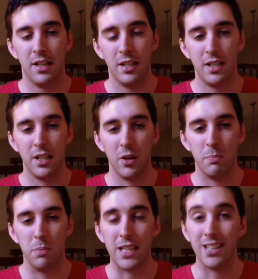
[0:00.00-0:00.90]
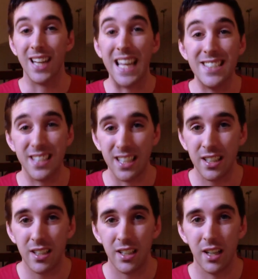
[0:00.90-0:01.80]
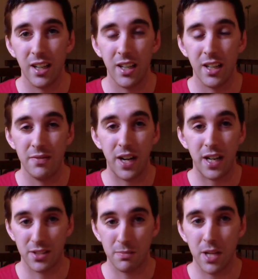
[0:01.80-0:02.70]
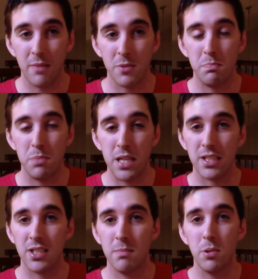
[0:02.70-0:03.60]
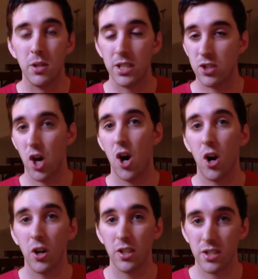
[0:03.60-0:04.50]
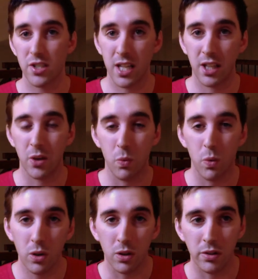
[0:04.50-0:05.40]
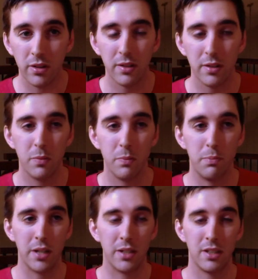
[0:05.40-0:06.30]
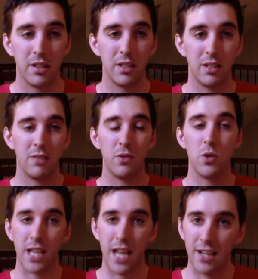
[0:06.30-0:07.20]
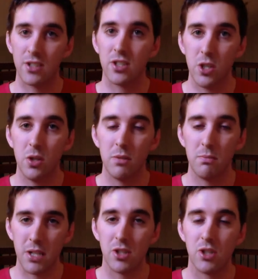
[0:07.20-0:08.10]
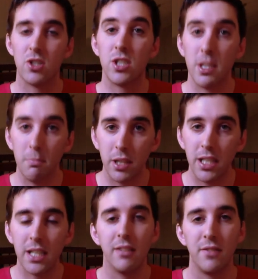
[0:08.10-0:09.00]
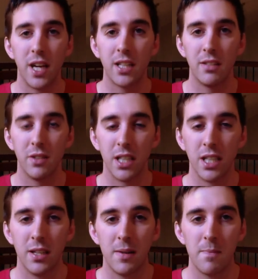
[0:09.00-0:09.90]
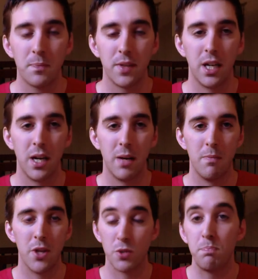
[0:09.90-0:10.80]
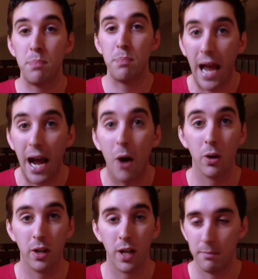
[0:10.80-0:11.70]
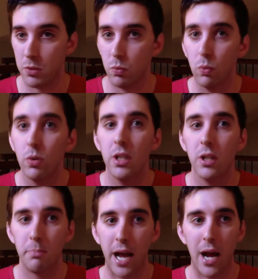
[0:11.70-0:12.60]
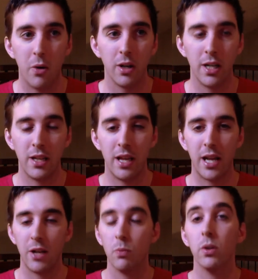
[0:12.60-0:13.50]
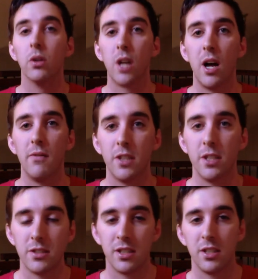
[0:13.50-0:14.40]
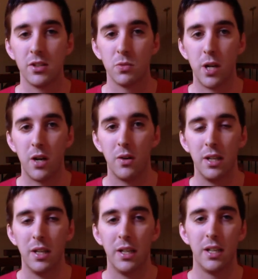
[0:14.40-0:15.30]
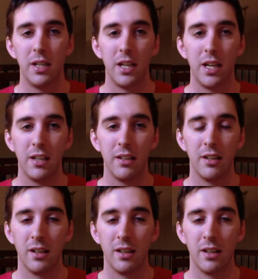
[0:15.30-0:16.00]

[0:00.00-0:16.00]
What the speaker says: being lazy. In fact, sometimes being simple is the hardest thing in the world. But if you can execute a message simply and effectively, there's power, real power in that, and real confidence in it as well. And,